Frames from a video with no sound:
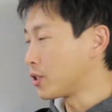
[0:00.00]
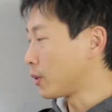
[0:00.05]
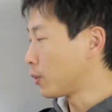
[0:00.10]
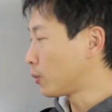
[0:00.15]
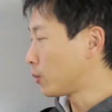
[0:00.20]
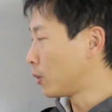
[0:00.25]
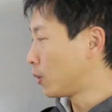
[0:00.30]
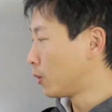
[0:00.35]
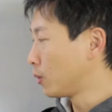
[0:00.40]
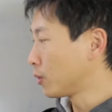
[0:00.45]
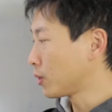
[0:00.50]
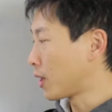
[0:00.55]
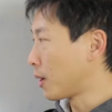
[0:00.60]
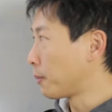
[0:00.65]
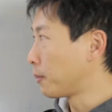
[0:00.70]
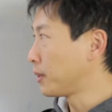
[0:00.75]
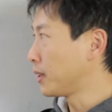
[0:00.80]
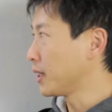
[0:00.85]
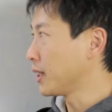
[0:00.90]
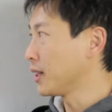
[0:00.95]
it won't
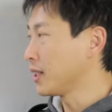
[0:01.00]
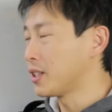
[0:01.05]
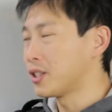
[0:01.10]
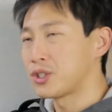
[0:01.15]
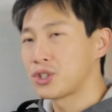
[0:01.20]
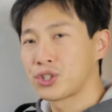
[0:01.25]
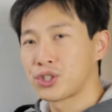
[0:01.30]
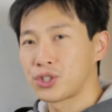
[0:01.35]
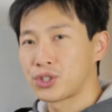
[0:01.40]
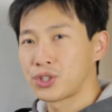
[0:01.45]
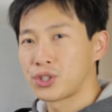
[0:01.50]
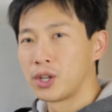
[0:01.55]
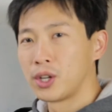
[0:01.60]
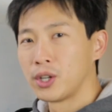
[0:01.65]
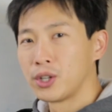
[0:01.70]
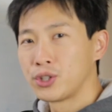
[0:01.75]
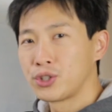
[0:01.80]
completely sh